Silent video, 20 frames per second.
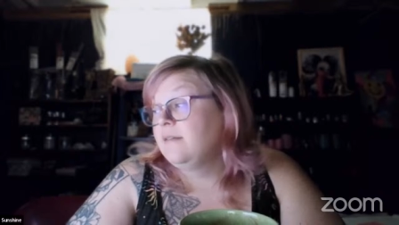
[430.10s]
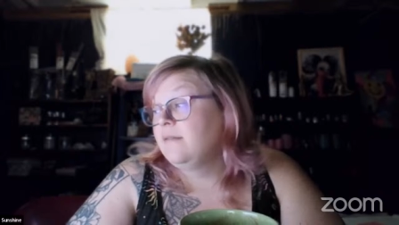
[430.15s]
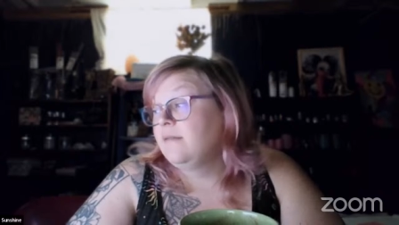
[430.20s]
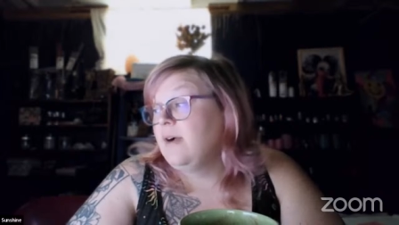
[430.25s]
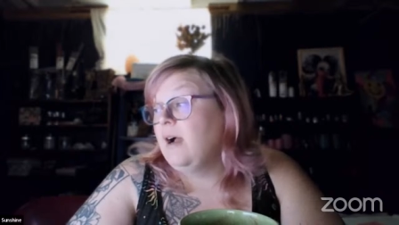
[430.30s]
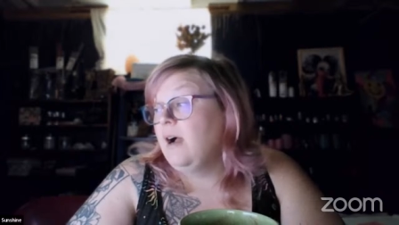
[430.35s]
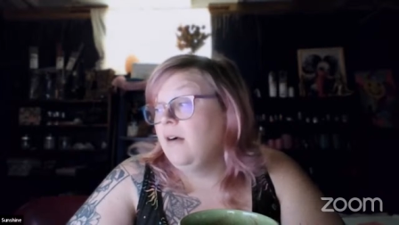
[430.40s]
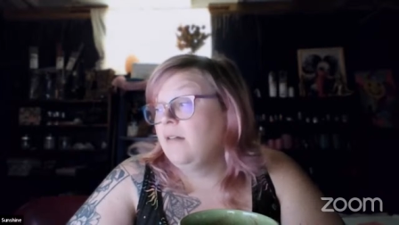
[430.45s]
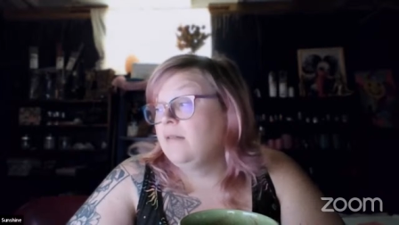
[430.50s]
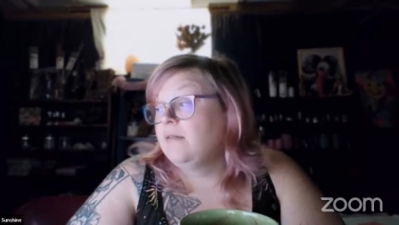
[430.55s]

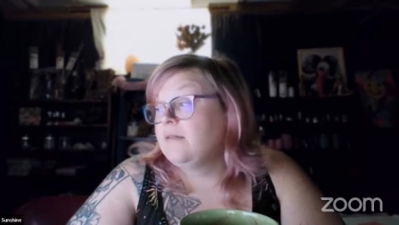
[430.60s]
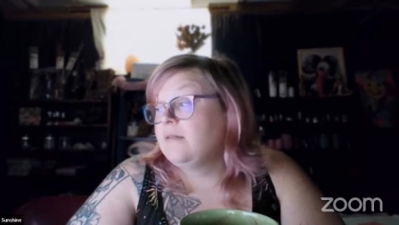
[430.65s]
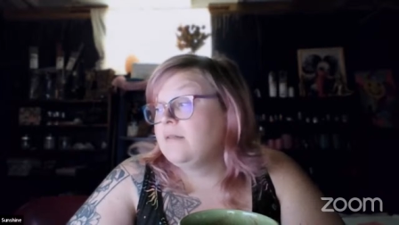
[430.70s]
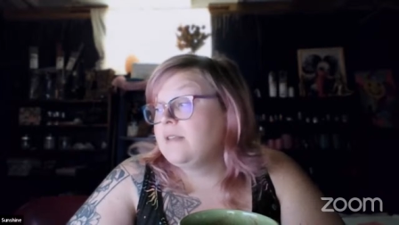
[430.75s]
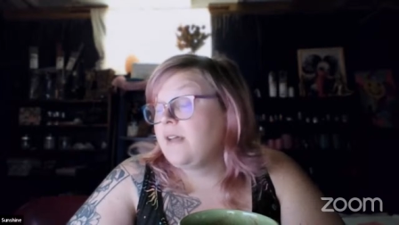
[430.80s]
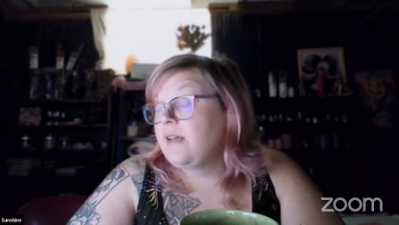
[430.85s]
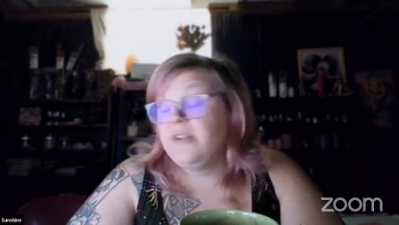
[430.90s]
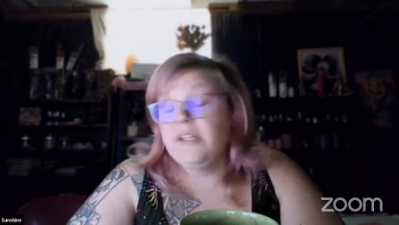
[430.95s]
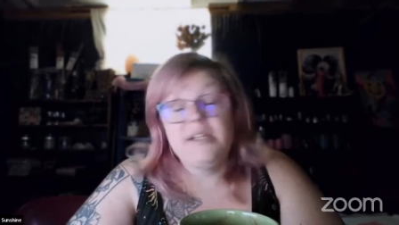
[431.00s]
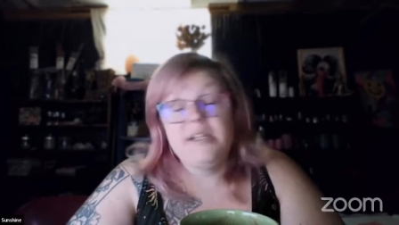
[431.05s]
wow,
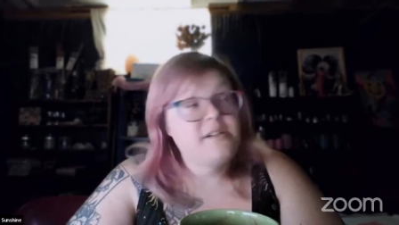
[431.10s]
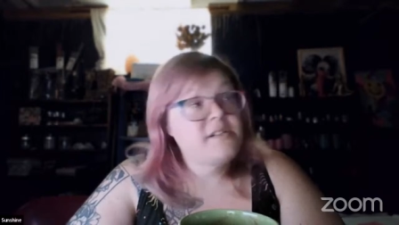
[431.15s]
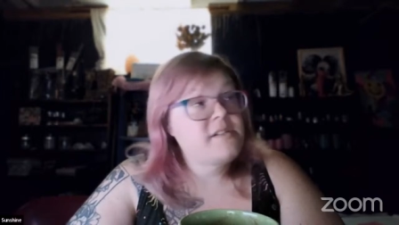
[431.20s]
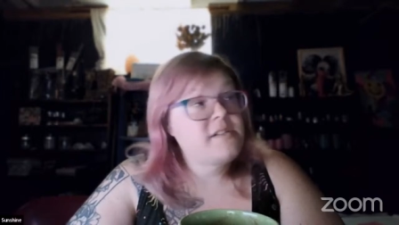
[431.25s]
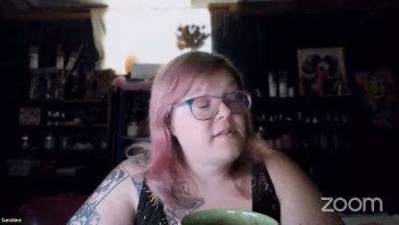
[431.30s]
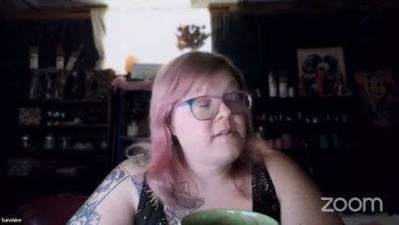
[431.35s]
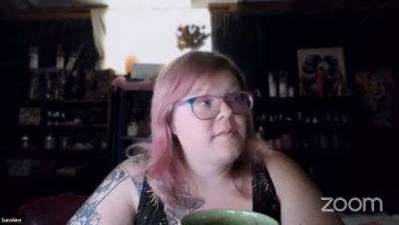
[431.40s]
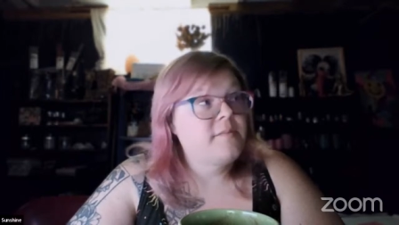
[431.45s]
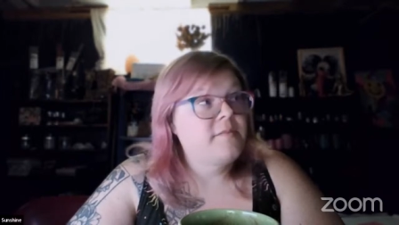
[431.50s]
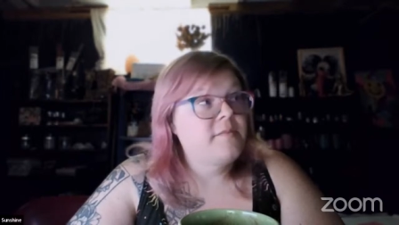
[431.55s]
7 years
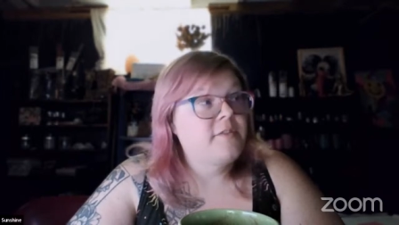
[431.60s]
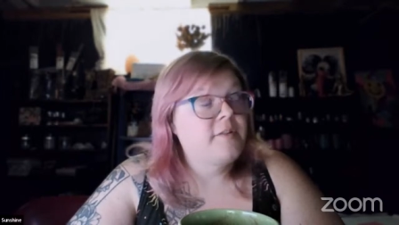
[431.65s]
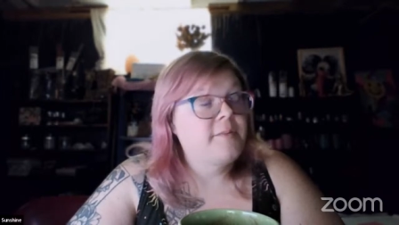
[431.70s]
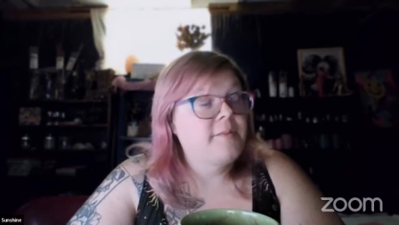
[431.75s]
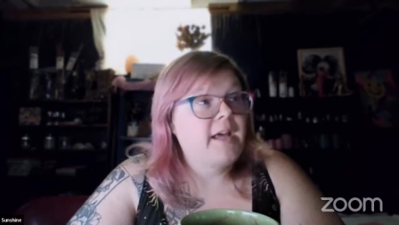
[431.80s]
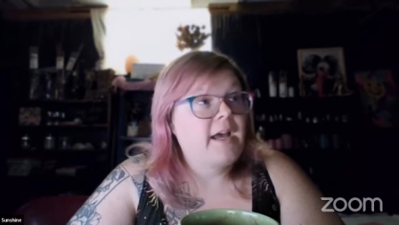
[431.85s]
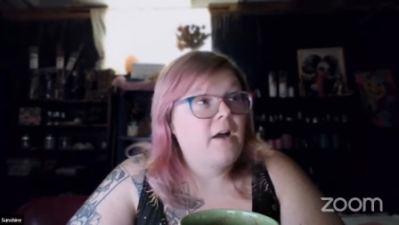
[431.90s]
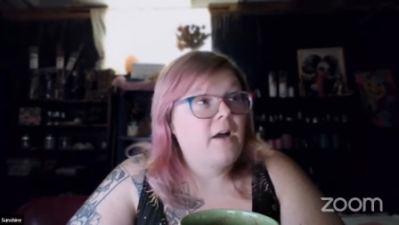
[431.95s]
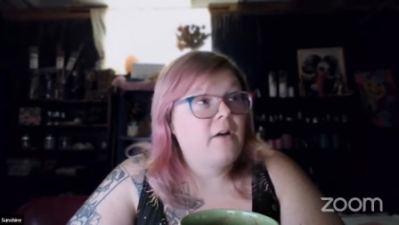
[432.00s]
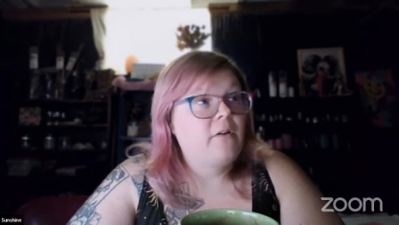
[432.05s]
from
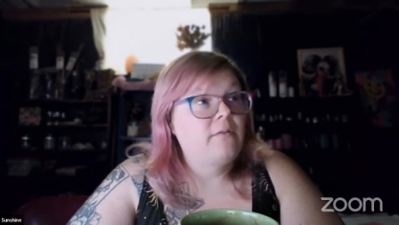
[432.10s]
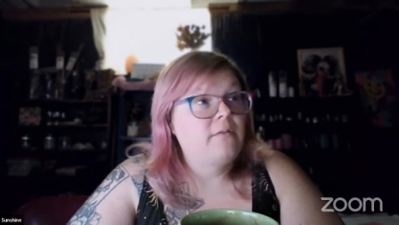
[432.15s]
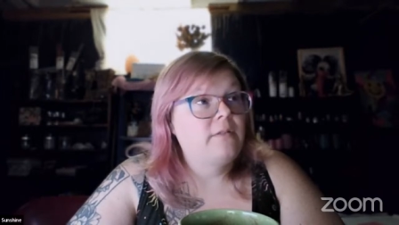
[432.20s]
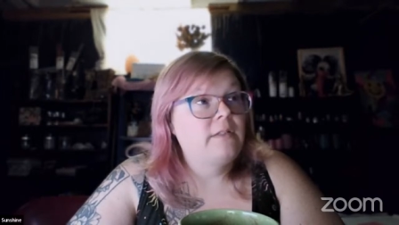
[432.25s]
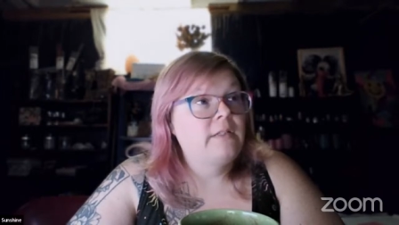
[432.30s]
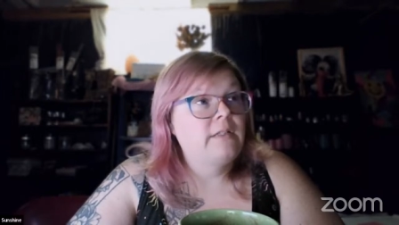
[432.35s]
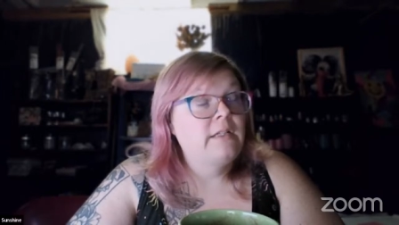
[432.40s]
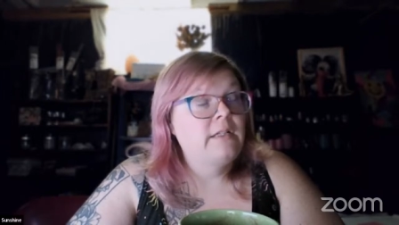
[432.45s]
now,